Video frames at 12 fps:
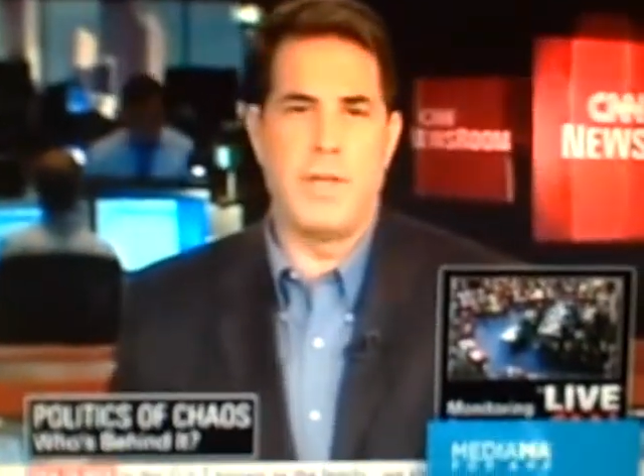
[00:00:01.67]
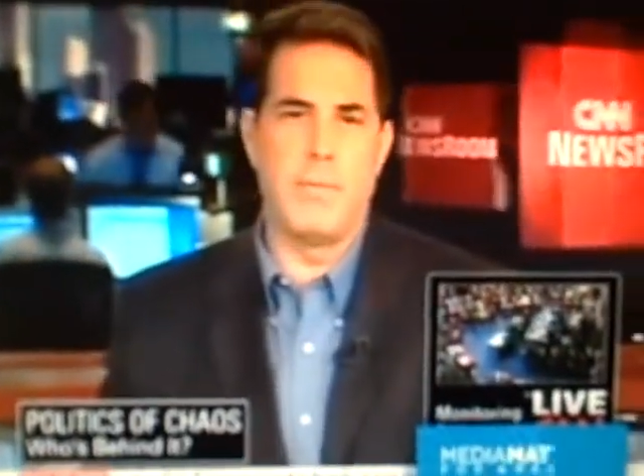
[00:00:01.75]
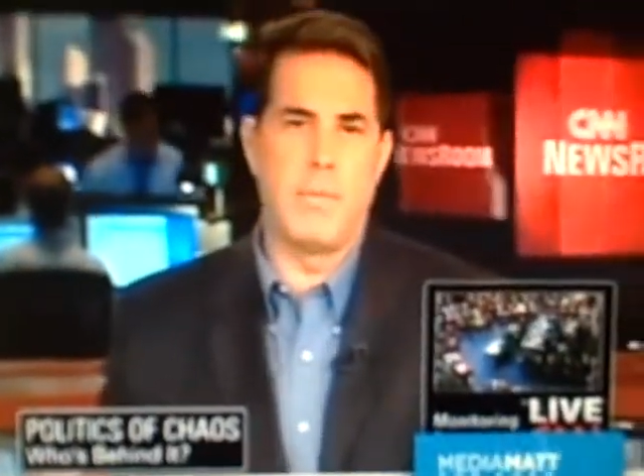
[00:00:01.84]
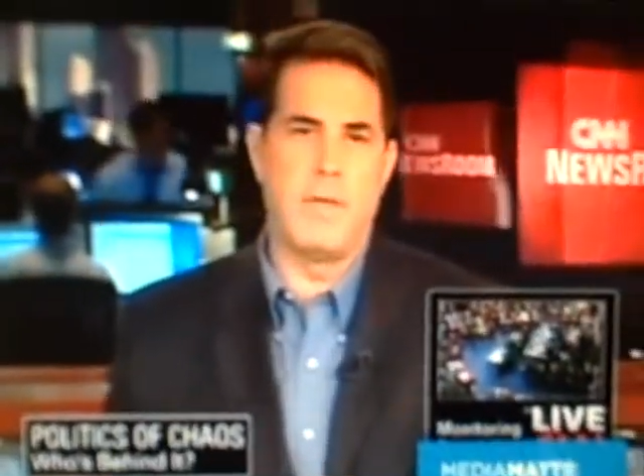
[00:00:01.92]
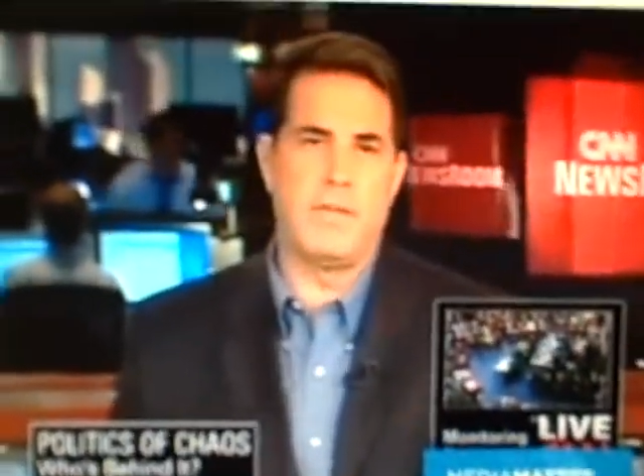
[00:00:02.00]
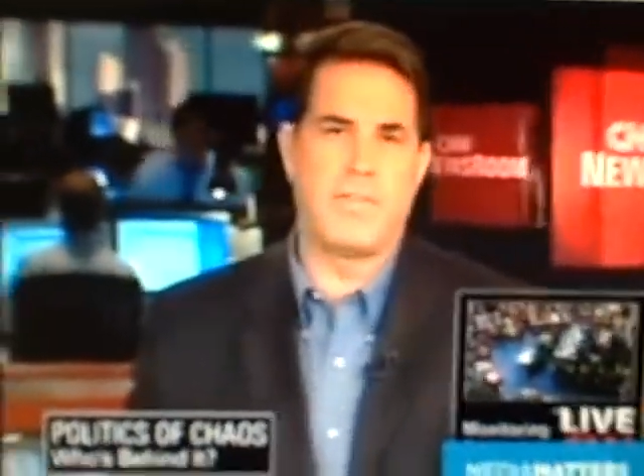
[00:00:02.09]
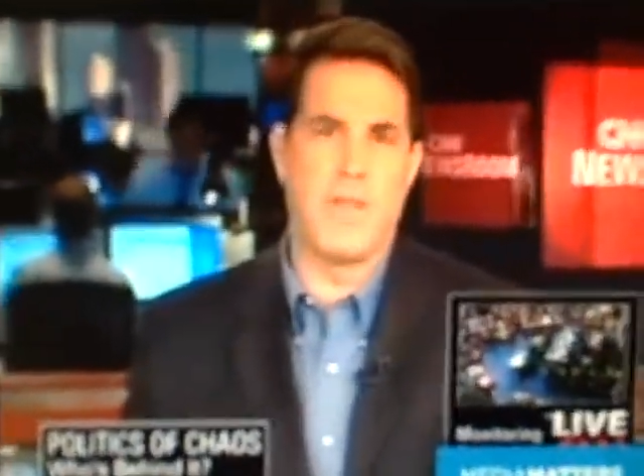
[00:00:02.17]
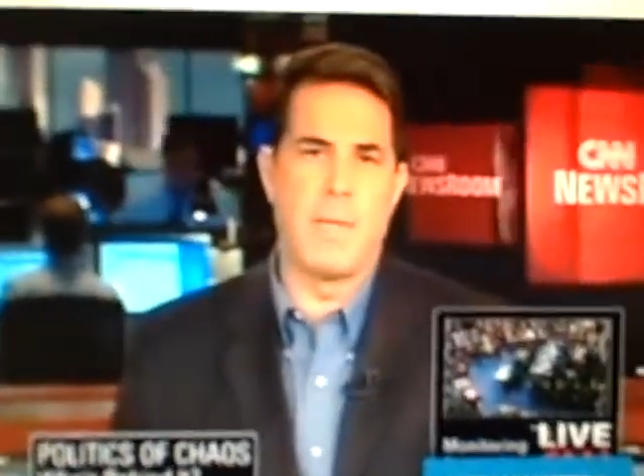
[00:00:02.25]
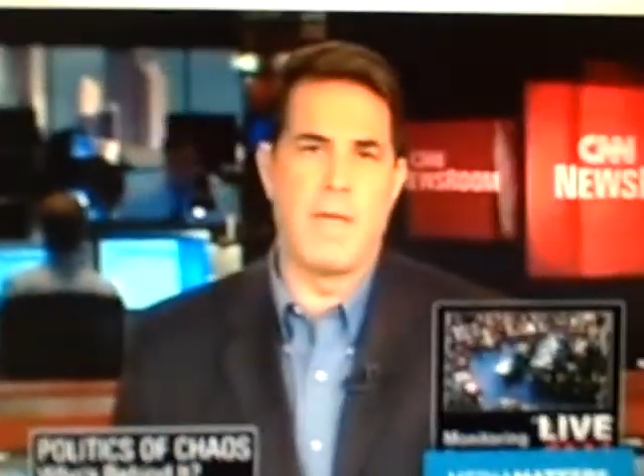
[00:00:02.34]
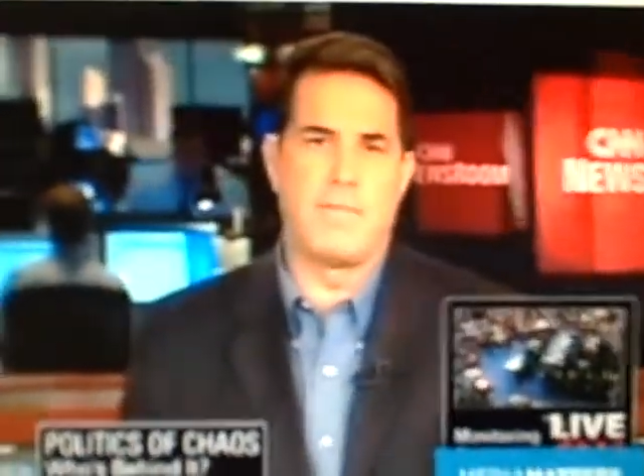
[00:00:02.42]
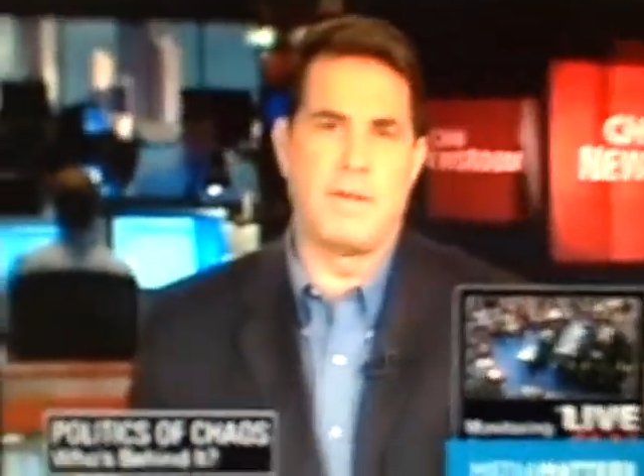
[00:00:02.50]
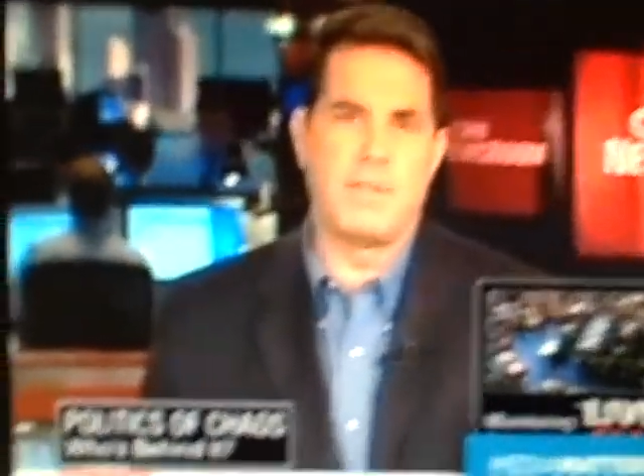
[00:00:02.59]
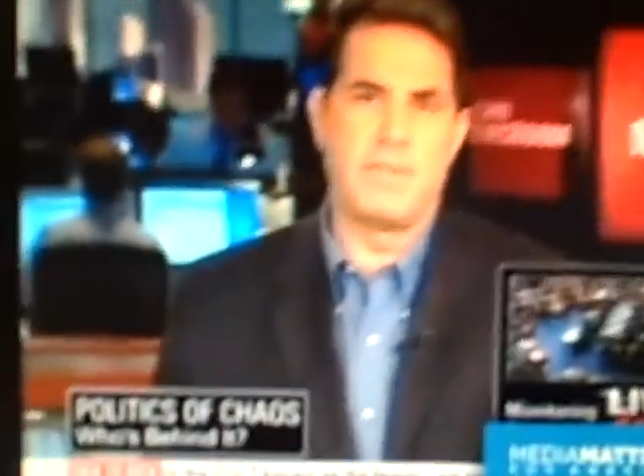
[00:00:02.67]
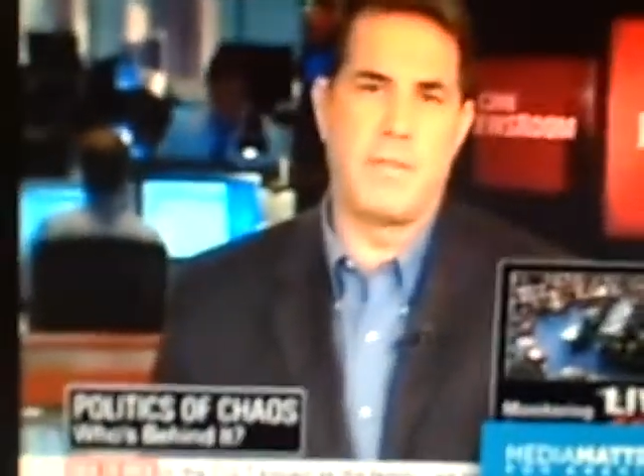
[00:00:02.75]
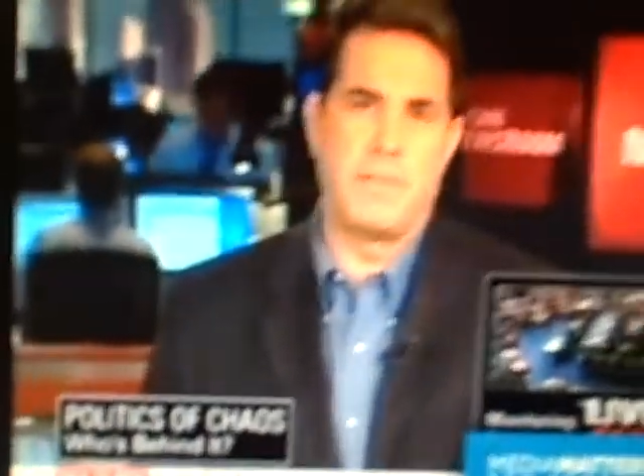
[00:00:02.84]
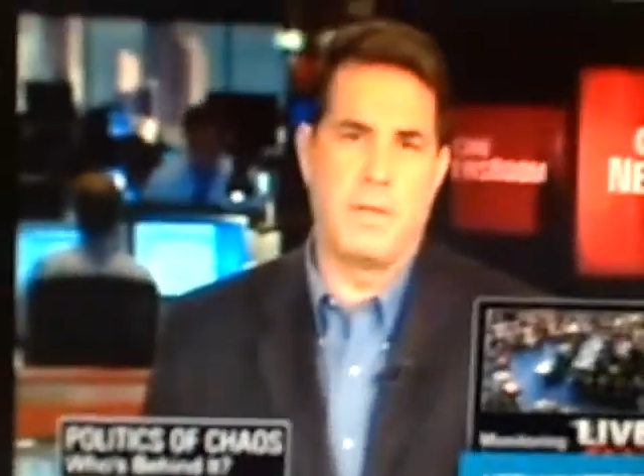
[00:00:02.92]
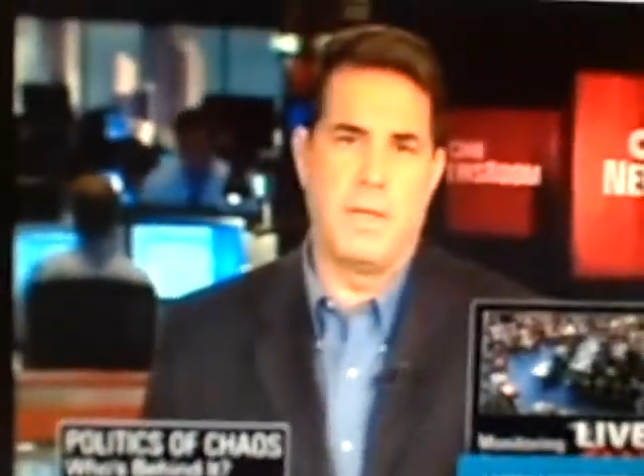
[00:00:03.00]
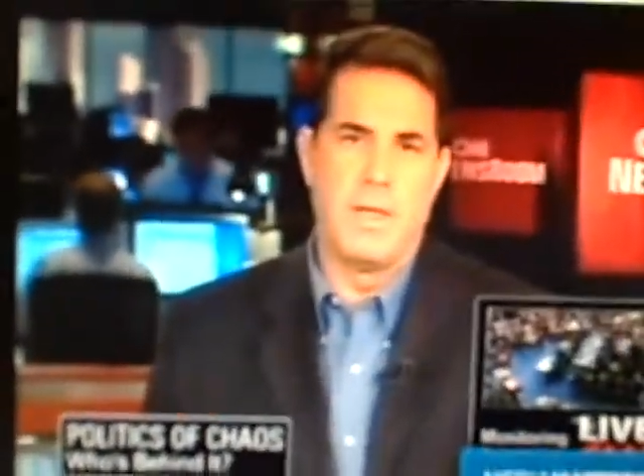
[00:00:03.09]
seem to be some evidence
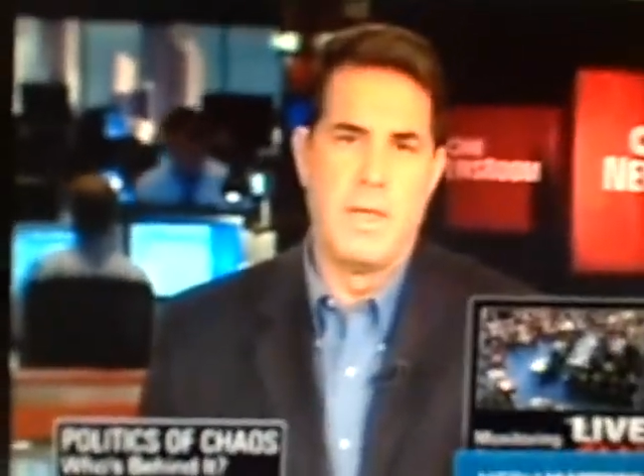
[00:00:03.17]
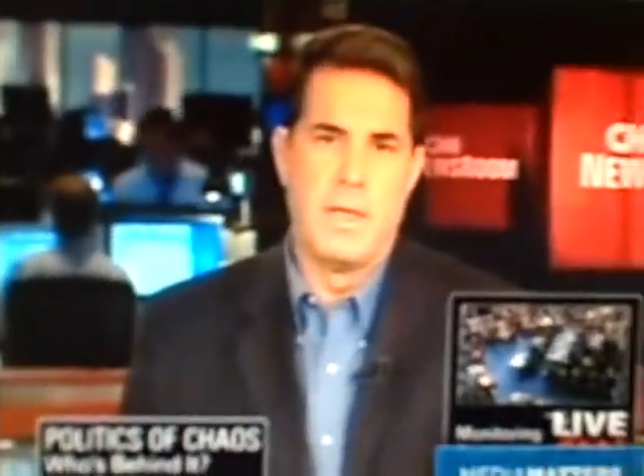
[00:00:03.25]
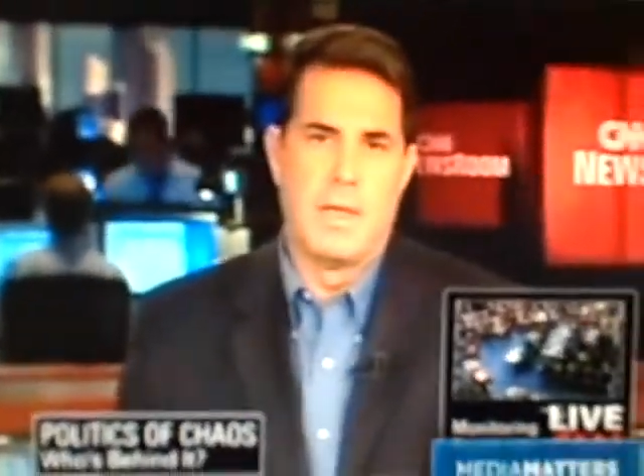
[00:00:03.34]
that the